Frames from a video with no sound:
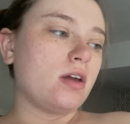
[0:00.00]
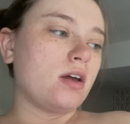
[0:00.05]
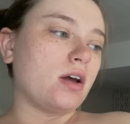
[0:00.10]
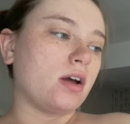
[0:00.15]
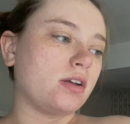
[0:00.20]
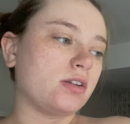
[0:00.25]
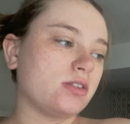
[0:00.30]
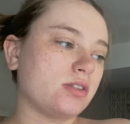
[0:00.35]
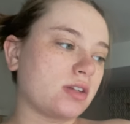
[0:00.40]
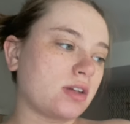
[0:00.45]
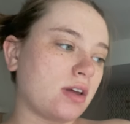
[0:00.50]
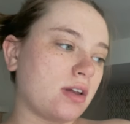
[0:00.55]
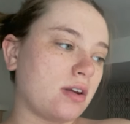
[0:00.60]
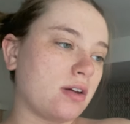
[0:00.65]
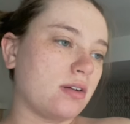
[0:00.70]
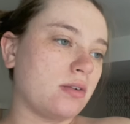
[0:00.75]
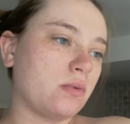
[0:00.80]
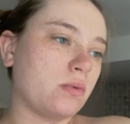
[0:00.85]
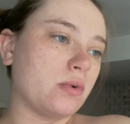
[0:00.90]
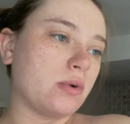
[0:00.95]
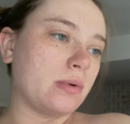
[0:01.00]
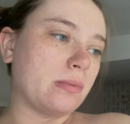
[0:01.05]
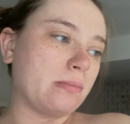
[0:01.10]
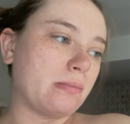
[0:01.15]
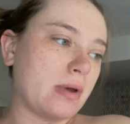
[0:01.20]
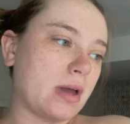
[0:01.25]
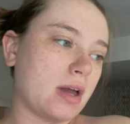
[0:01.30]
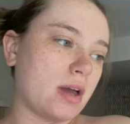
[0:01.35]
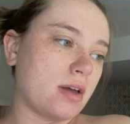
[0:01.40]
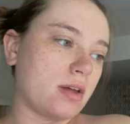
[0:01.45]
I just got out of warm
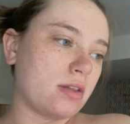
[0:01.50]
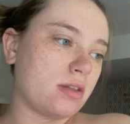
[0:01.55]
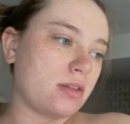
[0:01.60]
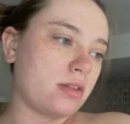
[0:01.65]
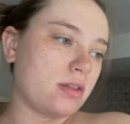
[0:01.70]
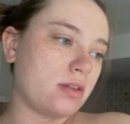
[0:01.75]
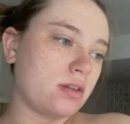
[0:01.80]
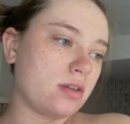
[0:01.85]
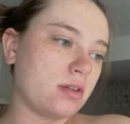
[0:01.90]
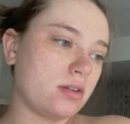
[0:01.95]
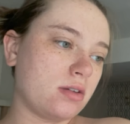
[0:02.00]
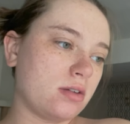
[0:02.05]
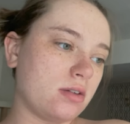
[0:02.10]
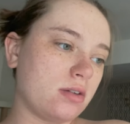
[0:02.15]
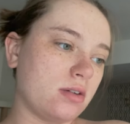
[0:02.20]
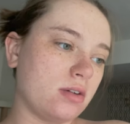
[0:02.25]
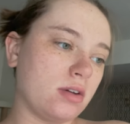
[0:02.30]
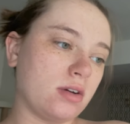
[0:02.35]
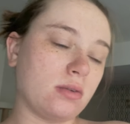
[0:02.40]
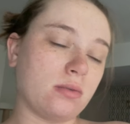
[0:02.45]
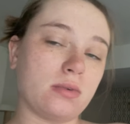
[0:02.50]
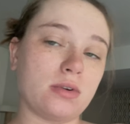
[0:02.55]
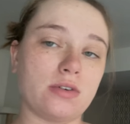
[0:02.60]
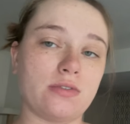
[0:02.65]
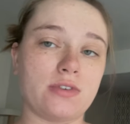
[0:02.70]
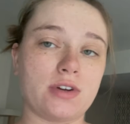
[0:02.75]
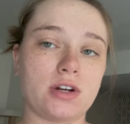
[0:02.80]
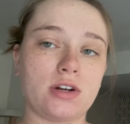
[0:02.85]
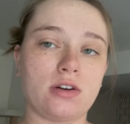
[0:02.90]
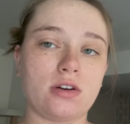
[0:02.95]
bath and I want to
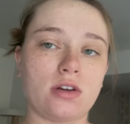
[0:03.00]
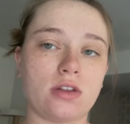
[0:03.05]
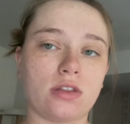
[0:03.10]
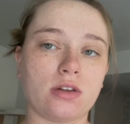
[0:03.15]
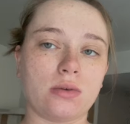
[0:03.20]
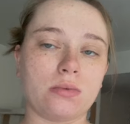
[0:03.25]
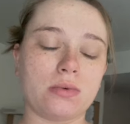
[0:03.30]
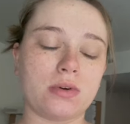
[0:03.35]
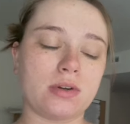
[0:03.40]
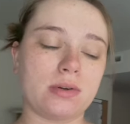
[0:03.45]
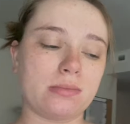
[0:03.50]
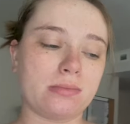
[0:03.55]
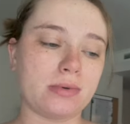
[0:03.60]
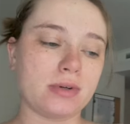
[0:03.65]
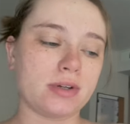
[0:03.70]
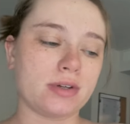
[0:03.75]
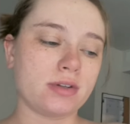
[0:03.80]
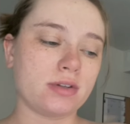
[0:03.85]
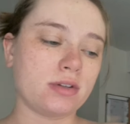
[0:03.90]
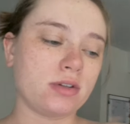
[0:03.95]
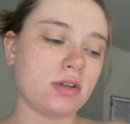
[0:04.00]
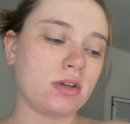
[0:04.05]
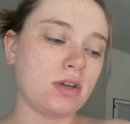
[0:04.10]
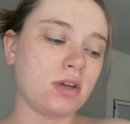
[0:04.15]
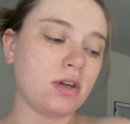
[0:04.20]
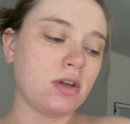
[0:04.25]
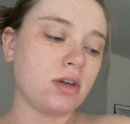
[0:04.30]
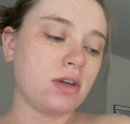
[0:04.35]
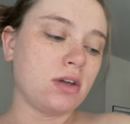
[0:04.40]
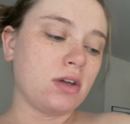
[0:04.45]
run another one, but
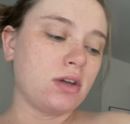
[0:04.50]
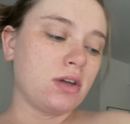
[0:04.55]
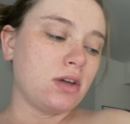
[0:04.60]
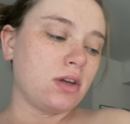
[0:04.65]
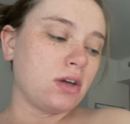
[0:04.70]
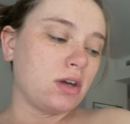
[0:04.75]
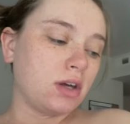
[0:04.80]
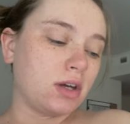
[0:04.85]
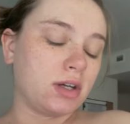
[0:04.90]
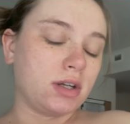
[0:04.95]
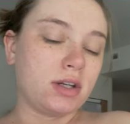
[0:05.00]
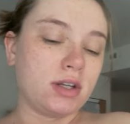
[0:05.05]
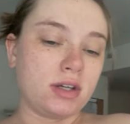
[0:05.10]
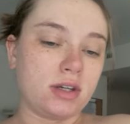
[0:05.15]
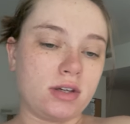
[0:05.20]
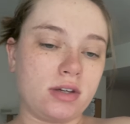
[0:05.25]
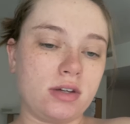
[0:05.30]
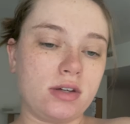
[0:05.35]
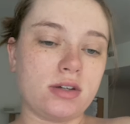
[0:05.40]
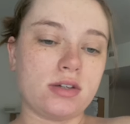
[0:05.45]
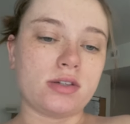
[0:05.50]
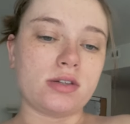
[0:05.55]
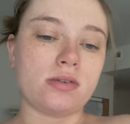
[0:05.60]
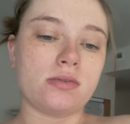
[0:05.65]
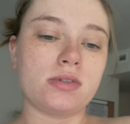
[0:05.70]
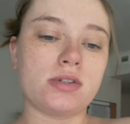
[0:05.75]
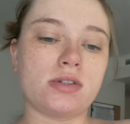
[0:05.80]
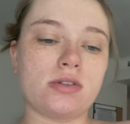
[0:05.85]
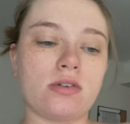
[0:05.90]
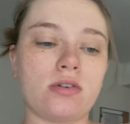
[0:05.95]
I had to eat because I
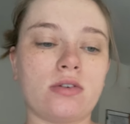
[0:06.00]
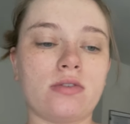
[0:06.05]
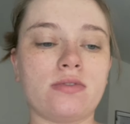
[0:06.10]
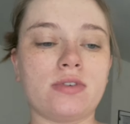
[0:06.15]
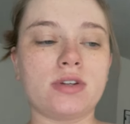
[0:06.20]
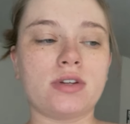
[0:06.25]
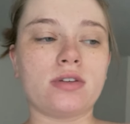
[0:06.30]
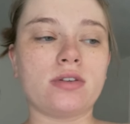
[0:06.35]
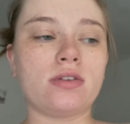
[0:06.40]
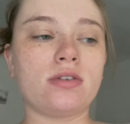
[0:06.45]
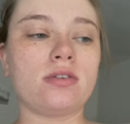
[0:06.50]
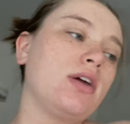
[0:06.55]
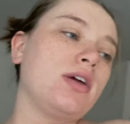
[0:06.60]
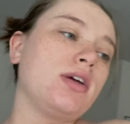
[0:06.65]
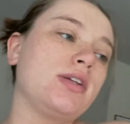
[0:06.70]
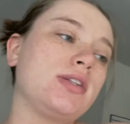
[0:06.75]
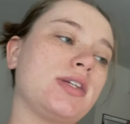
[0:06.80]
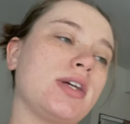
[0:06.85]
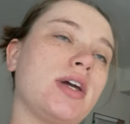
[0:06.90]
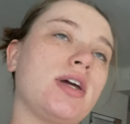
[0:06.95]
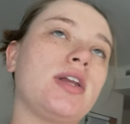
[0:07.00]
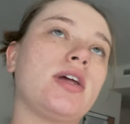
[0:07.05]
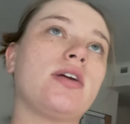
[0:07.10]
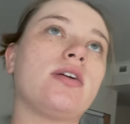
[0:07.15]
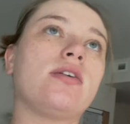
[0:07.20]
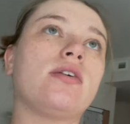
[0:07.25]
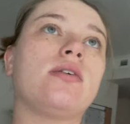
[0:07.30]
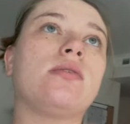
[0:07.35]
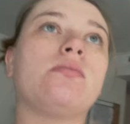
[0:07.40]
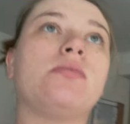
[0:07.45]
was starving. It's
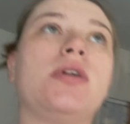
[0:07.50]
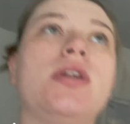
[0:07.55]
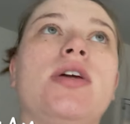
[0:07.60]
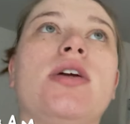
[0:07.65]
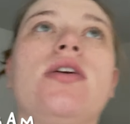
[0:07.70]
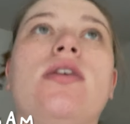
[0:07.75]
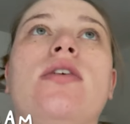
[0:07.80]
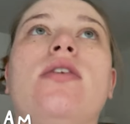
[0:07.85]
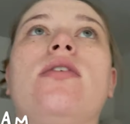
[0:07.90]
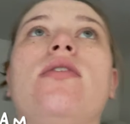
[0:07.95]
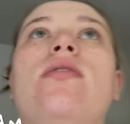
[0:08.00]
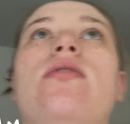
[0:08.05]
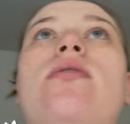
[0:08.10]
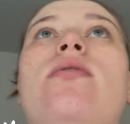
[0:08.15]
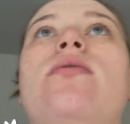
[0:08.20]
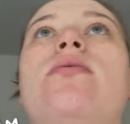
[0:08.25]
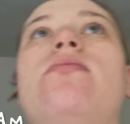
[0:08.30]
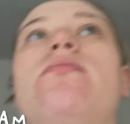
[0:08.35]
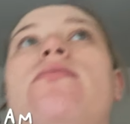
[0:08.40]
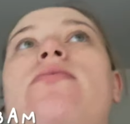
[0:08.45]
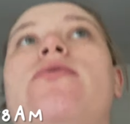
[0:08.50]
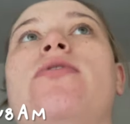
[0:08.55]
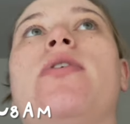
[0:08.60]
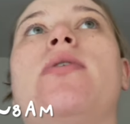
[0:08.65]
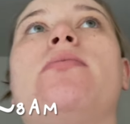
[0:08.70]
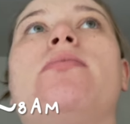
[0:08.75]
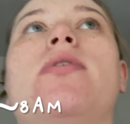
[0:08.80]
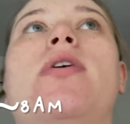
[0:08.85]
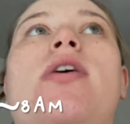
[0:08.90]
8 a.m. We didn't get home from the